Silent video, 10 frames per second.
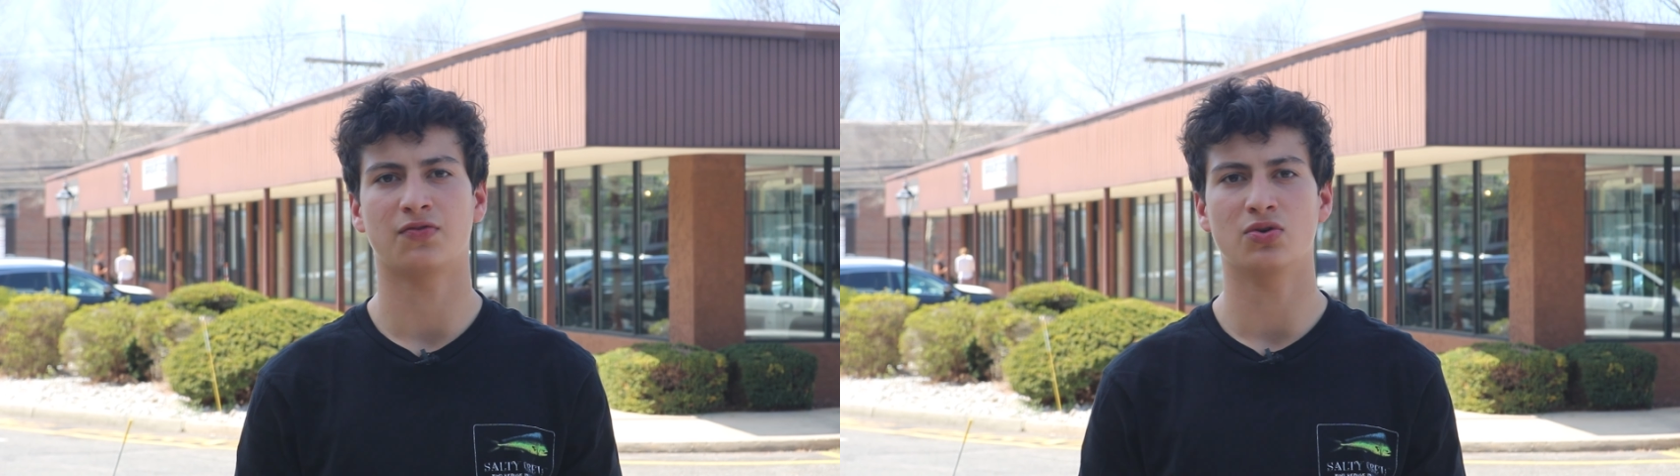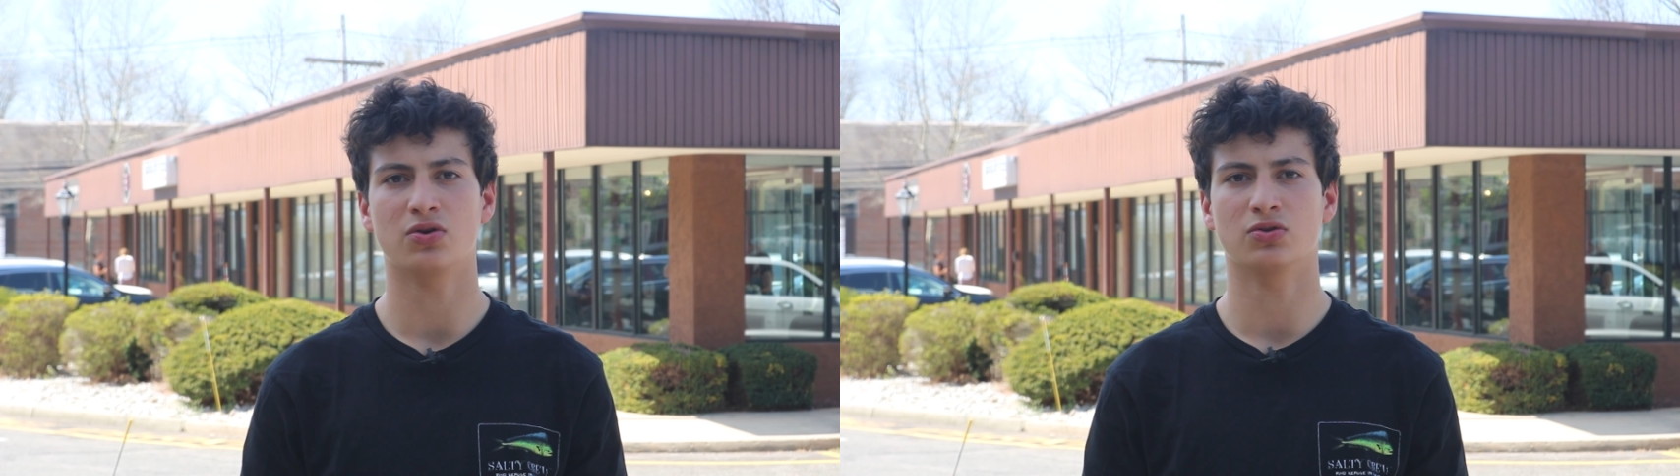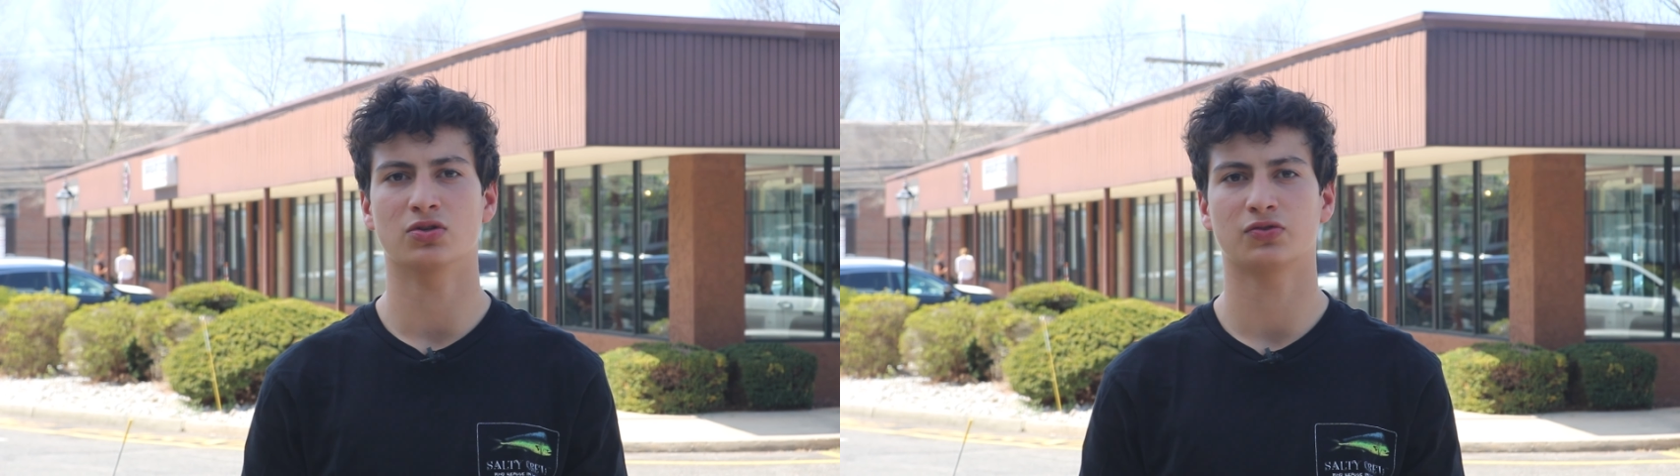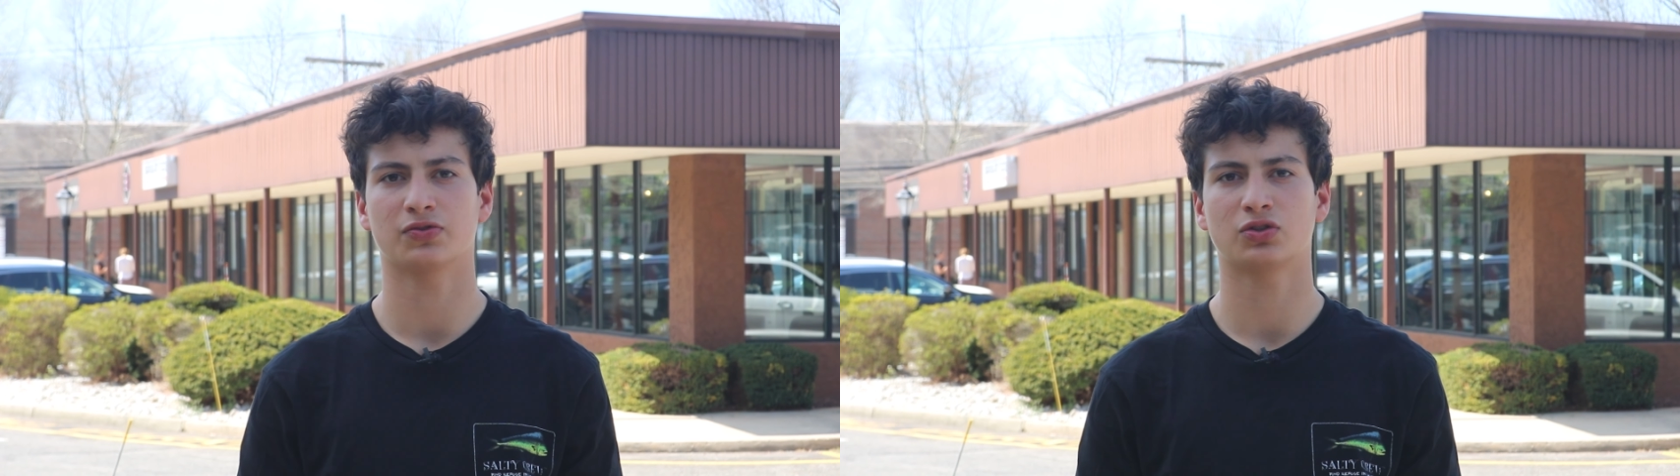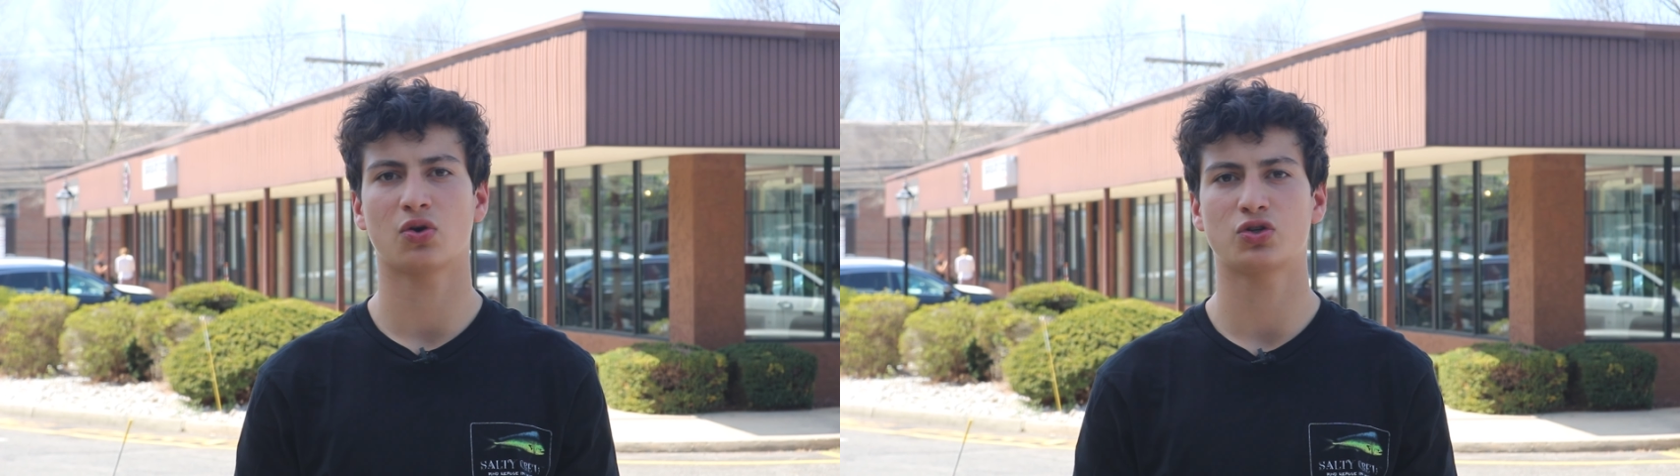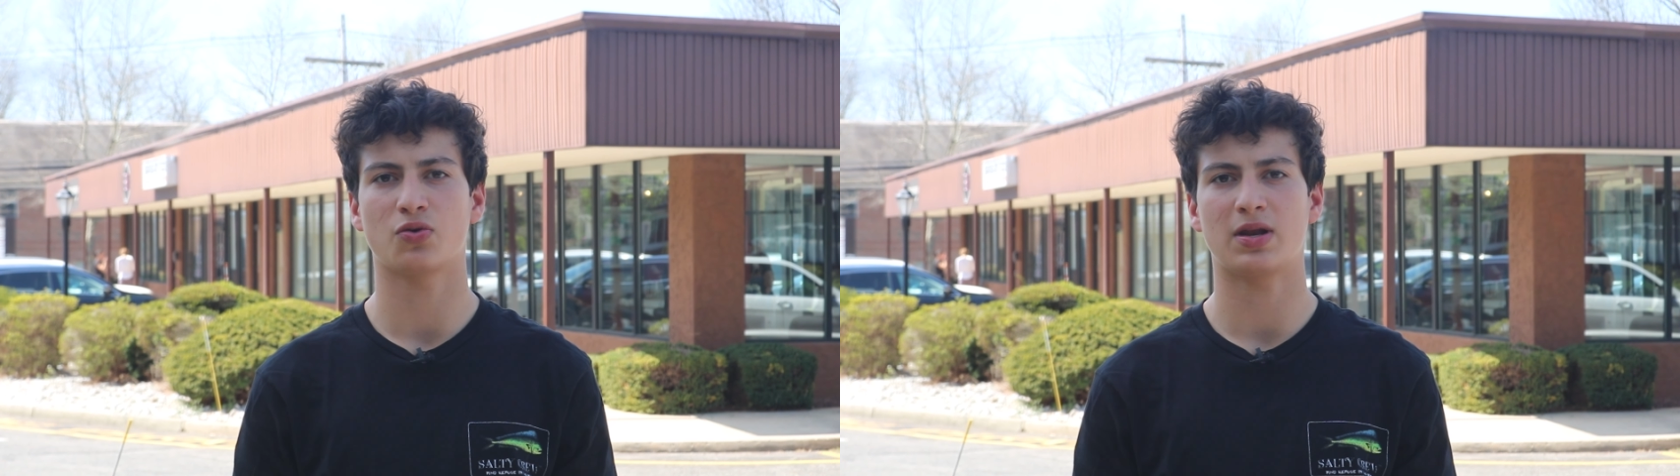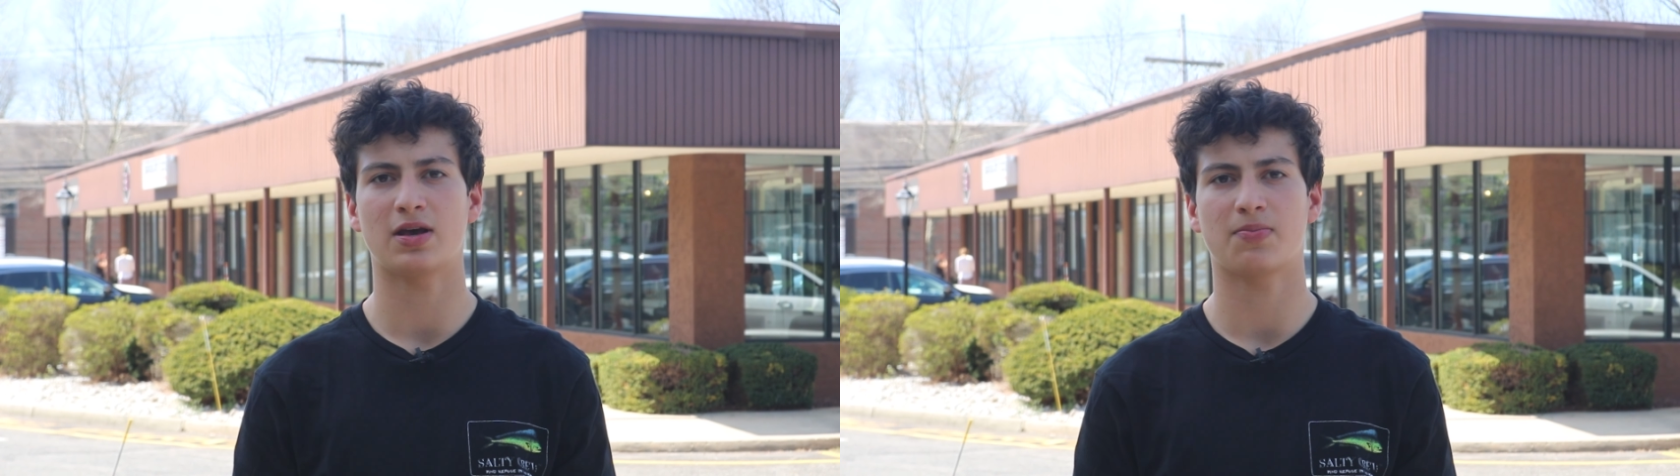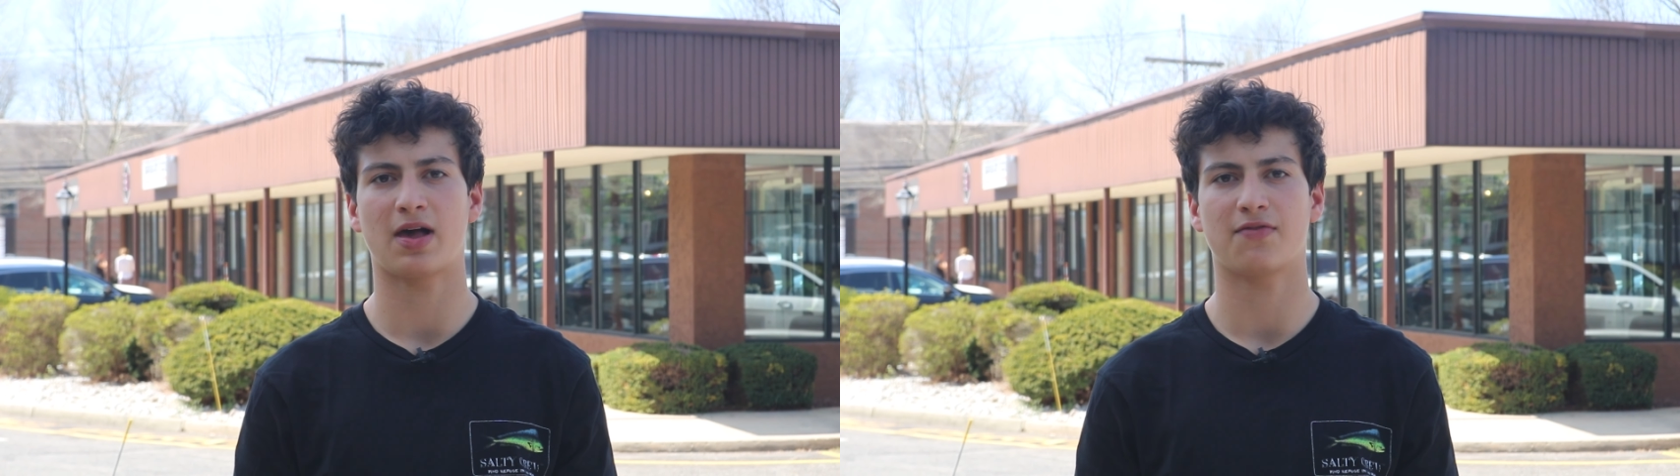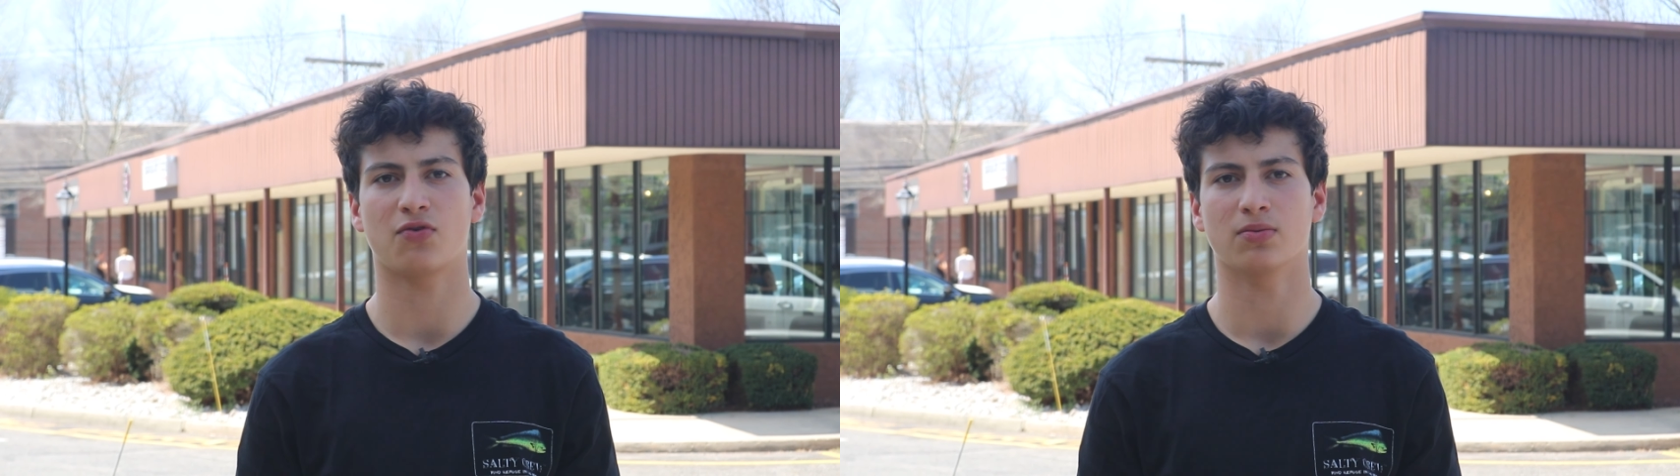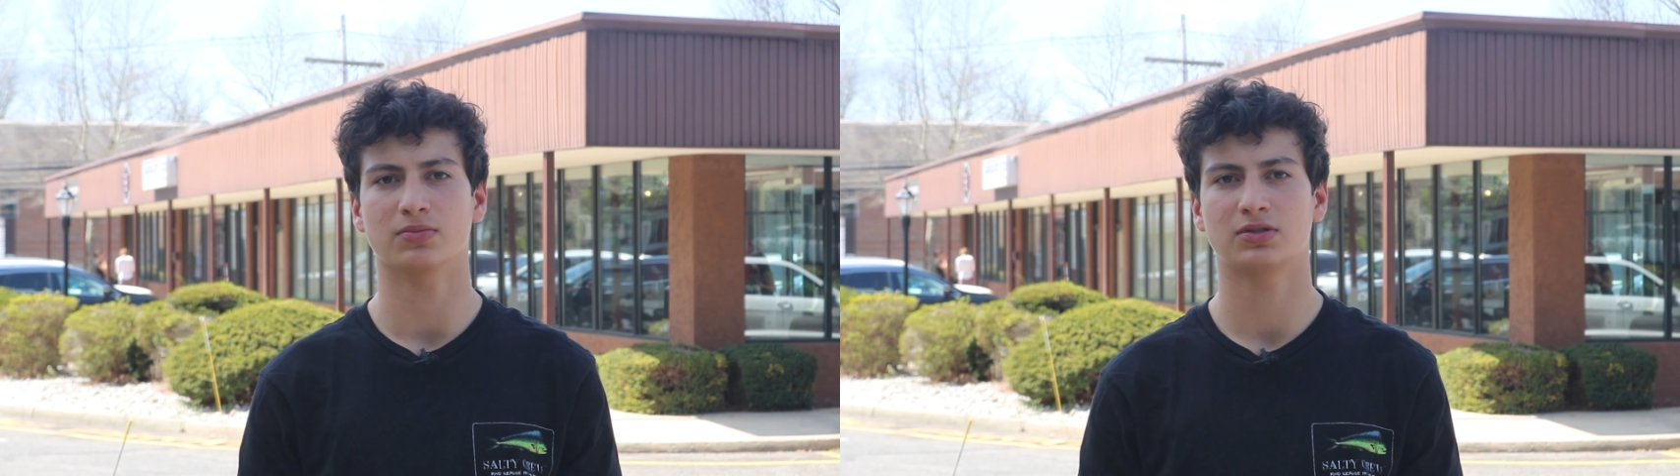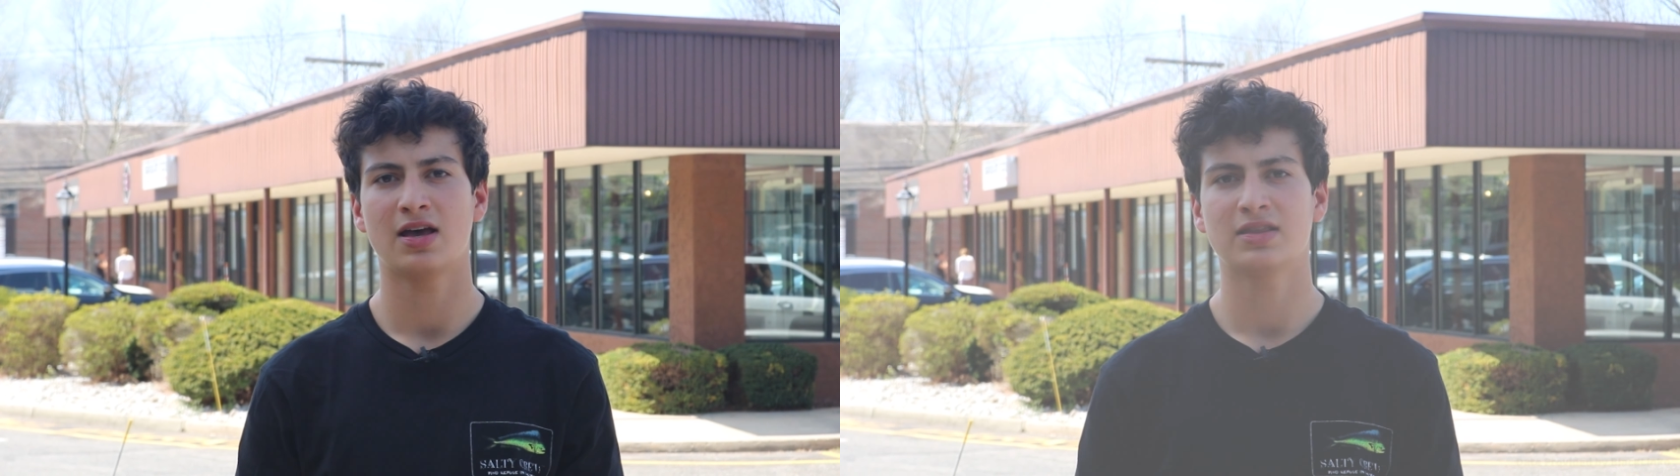new users for social media platforms.